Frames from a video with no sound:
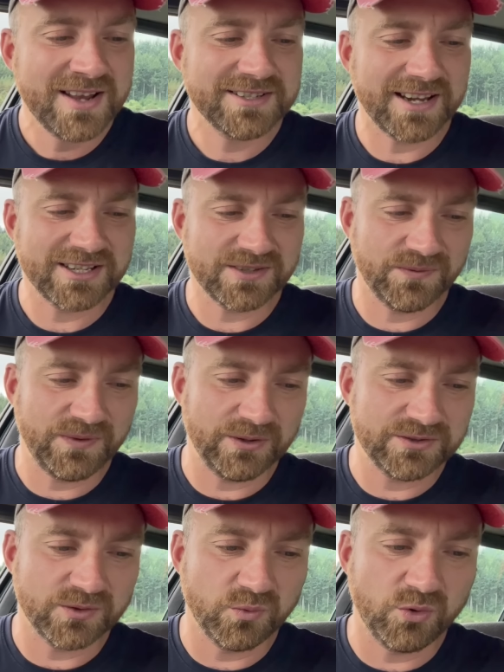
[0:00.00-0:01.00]
take some
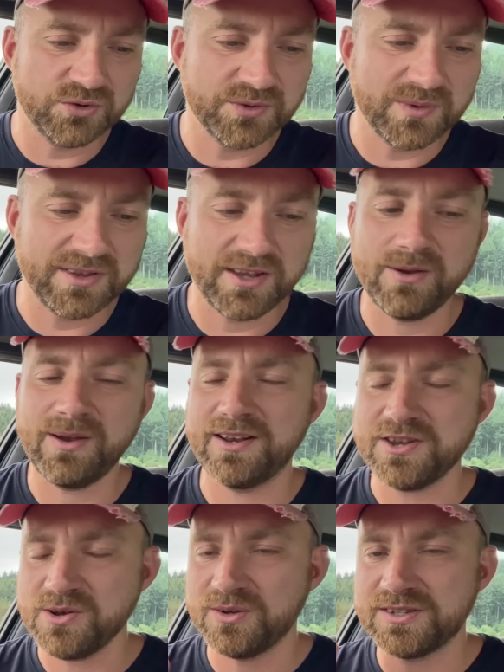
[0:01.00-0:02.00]
filtered water with you,
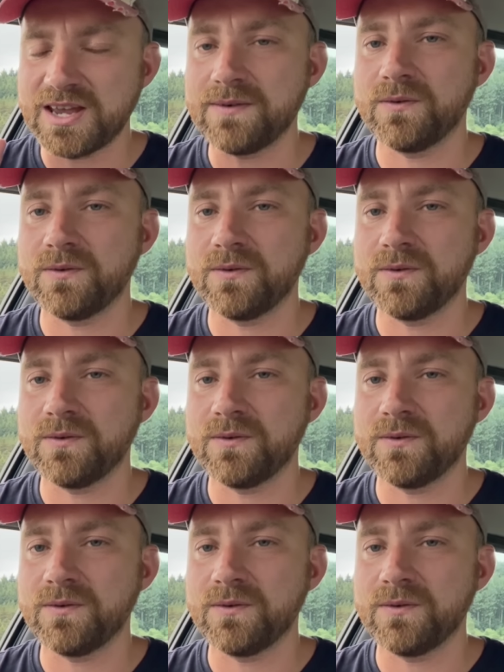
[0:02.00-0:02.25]
and you can save